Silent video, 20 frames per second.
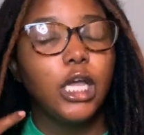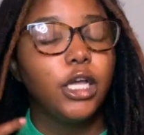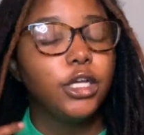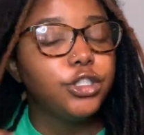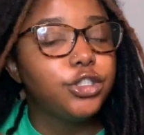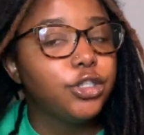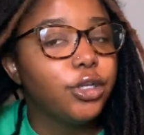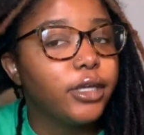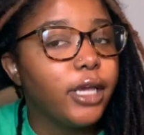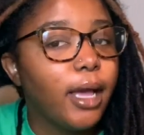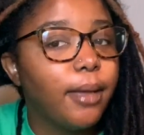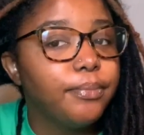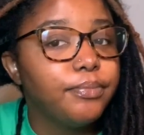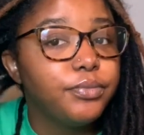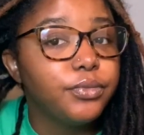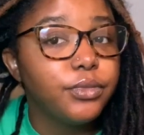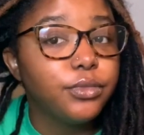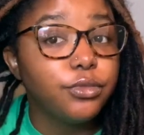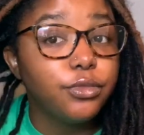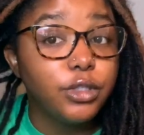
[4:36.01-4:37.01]
So yeah,
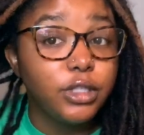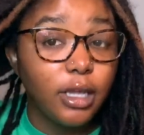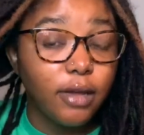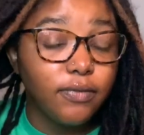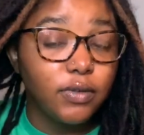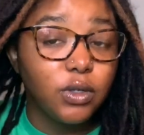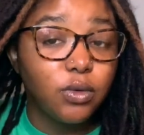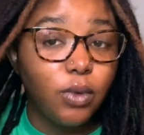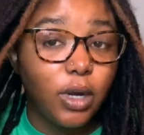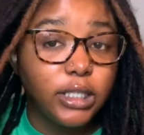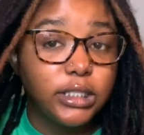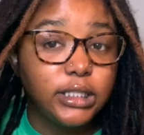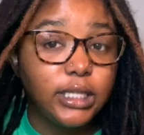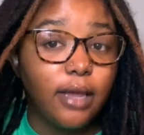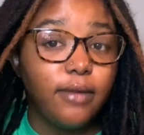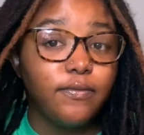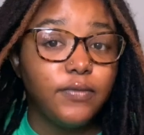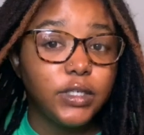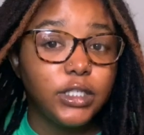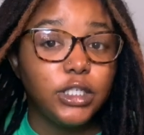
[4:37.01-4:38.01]
definitely watch
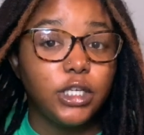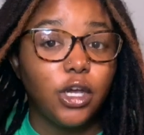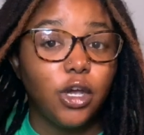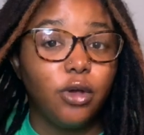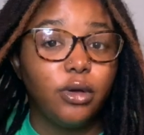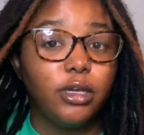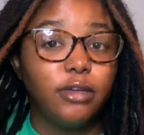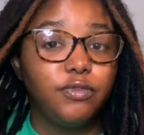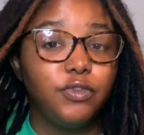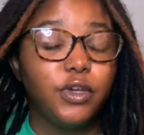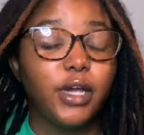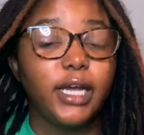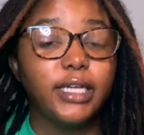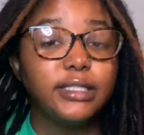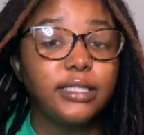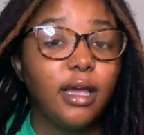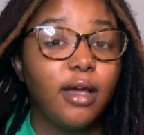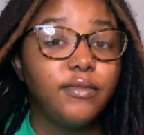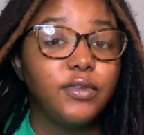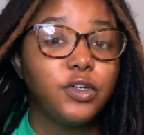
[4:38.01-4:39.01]
that video if you guys
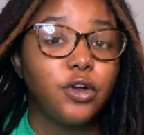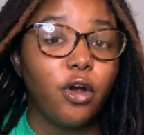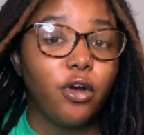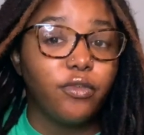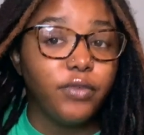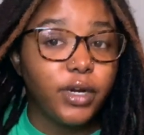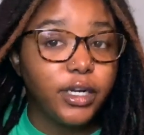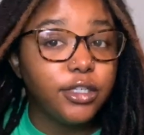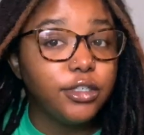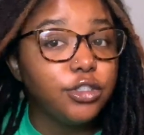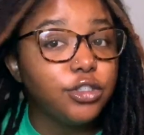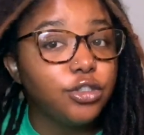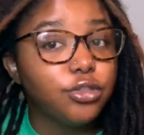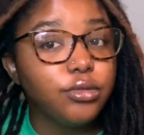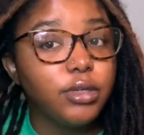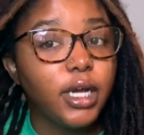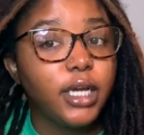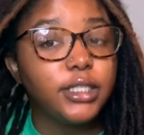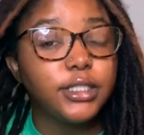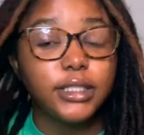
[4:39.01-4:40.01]
haven't already, so you
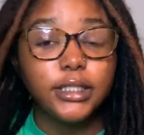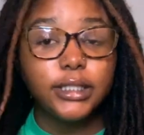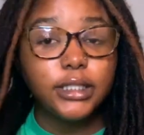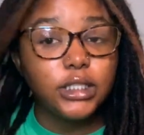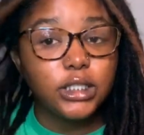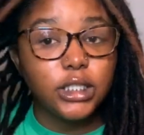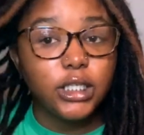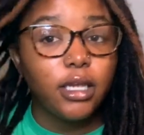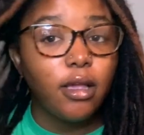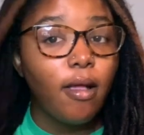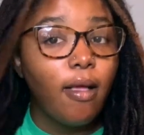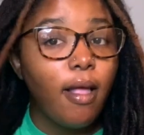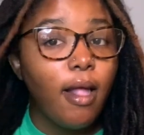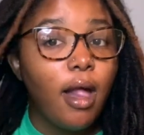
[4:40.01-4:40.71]
guys can see